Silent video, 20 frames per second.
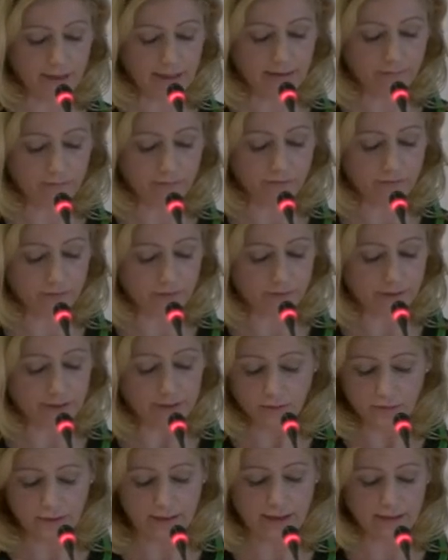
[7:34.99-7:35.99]
and
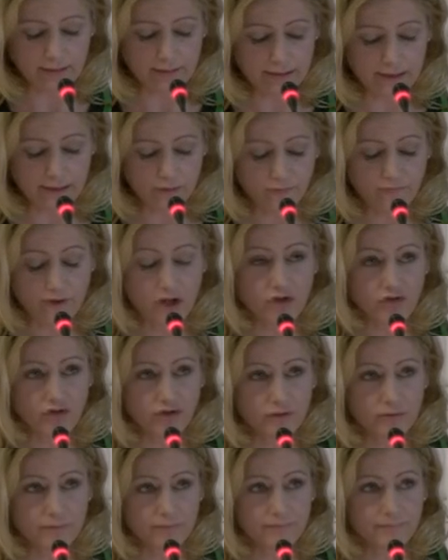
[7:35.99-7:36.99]

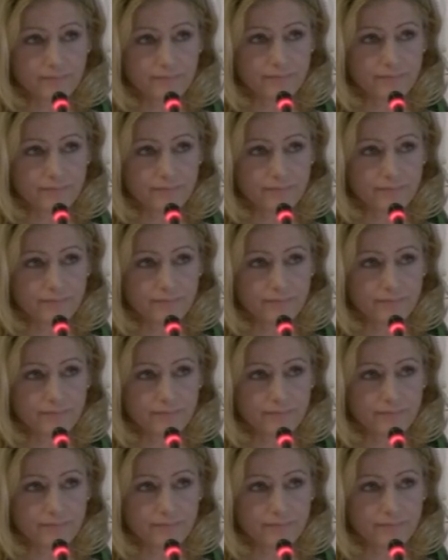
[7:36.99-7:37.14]
innovation.